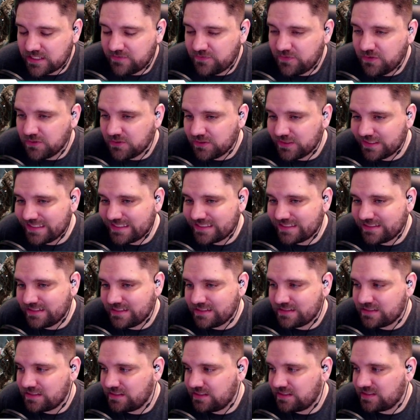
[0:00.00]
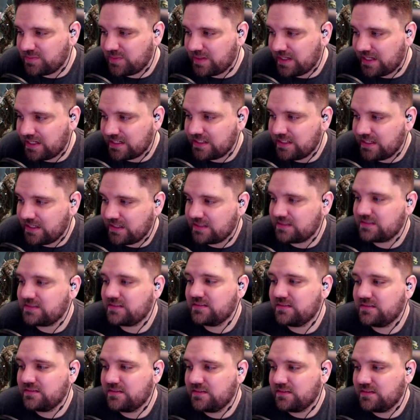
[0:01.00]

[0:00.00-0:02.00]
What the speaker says: if you're listening to this podcast,